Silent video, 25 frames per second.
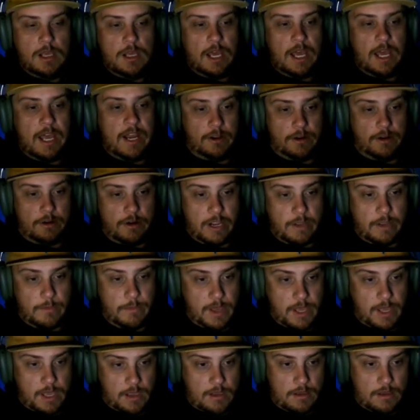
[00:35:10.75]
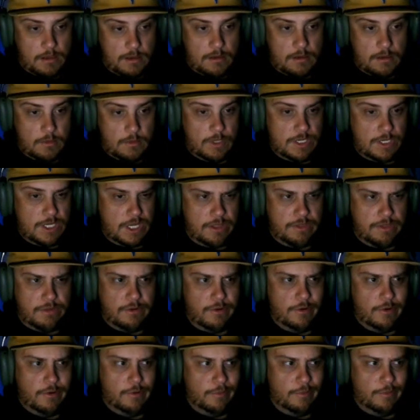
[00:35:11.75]
I had a crankbait, which I
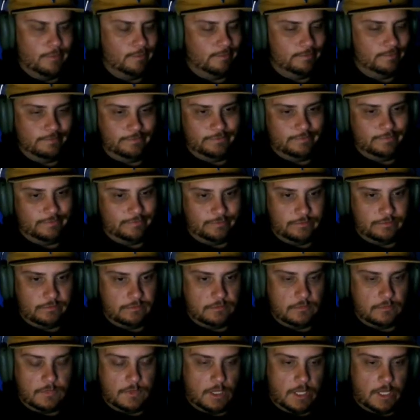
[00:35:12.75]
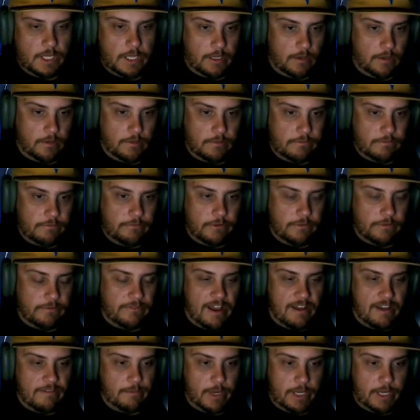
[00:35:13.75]
threw like for
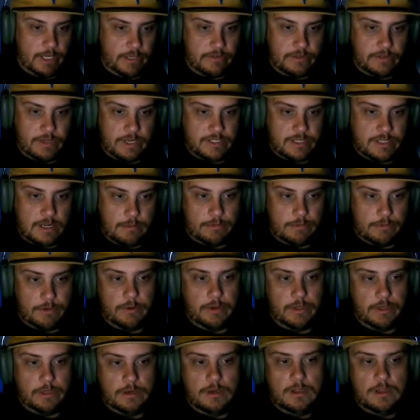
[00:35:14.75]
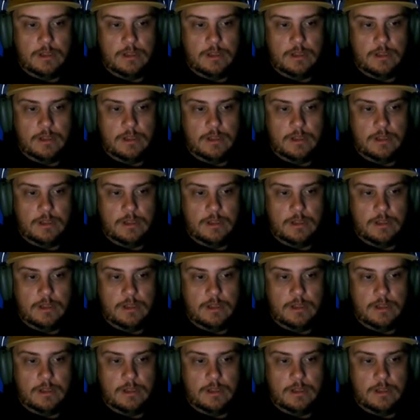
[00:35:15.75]
five minutes and I stopped throwing it